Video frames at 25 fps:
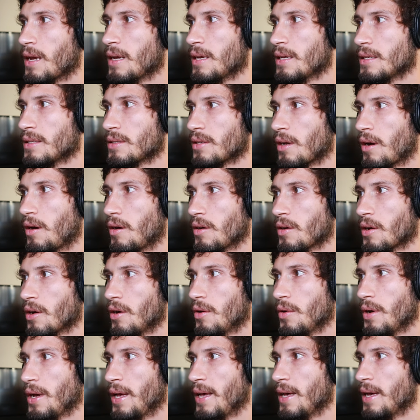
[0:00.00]
is I'll
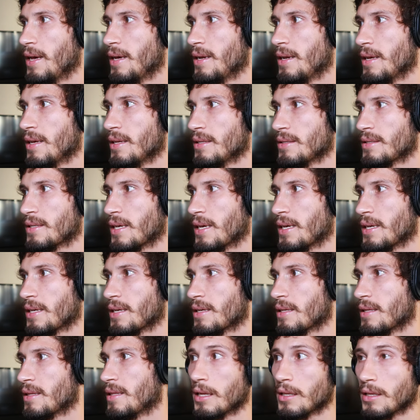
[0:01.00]
go ahead and
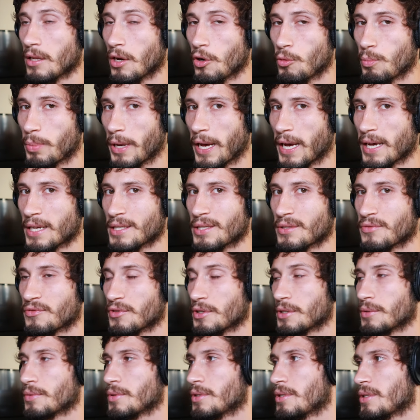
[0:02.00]
take a low pass
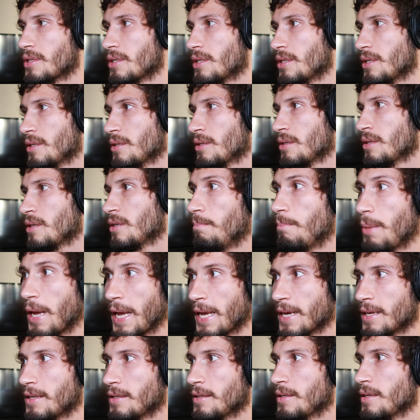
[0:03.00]
frequency
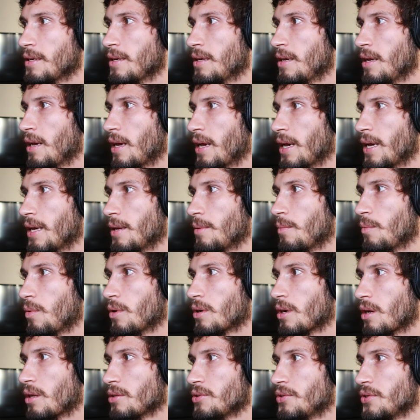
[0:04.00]
band, and
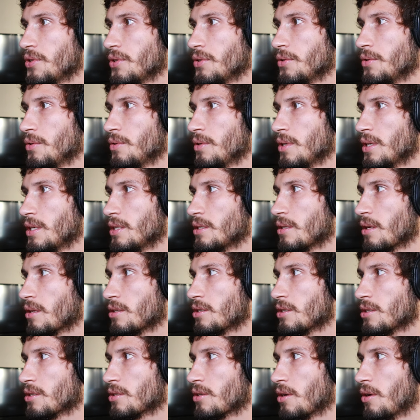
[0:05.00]
what I'll do is I'll
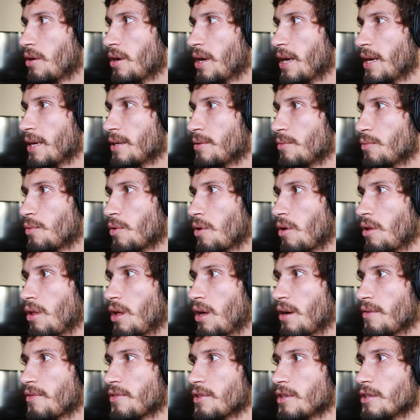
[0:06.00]
just go ahead and roll
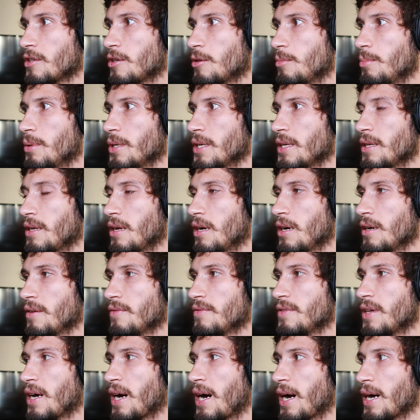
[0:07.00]
off a little bit
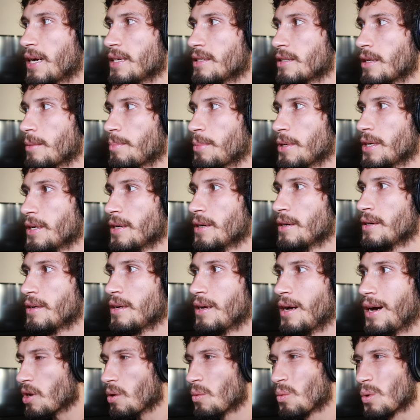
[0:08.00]
of the highs up here.
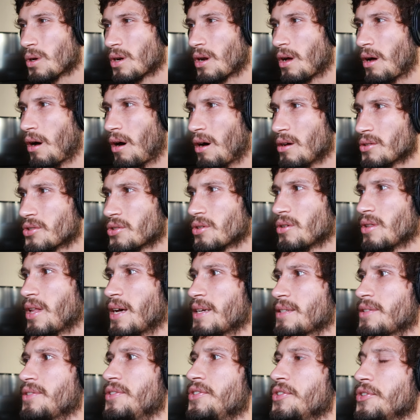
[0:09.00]
What I'll also
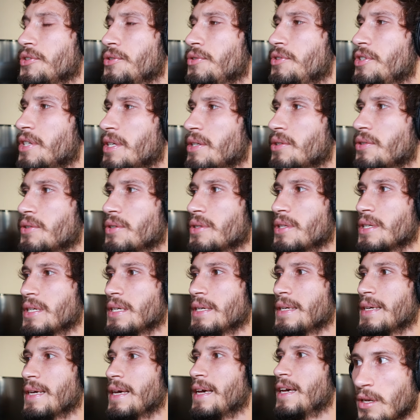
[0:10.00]
like to do
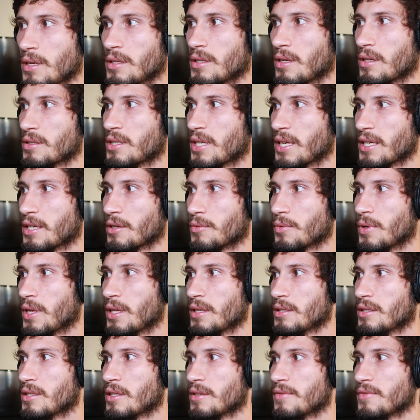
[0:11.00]
generally is I'll take a
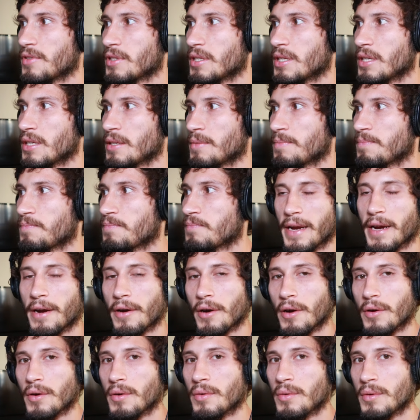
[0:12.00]
relatively
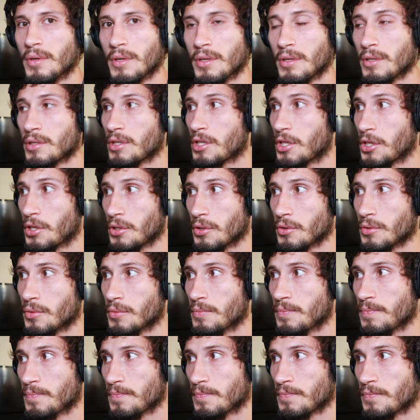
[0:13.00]
narrow Q
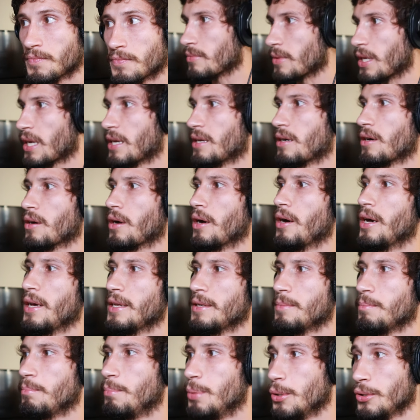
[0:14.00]
and I'll go
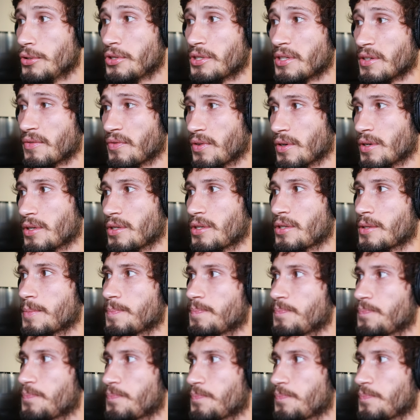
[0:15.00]
ahead and boost it first.